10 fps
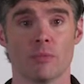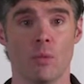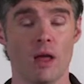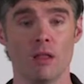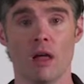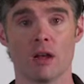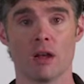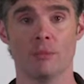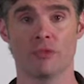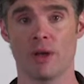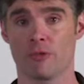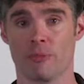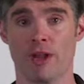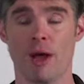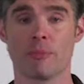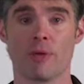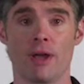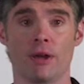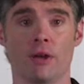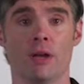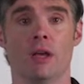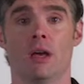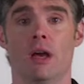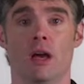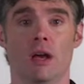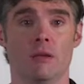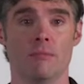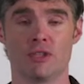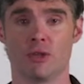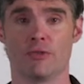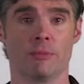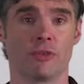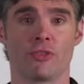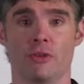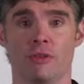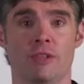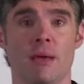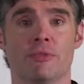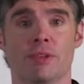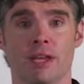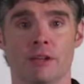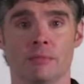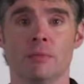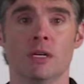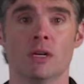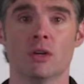Well log comes up from an operator measured from a certain depth datum.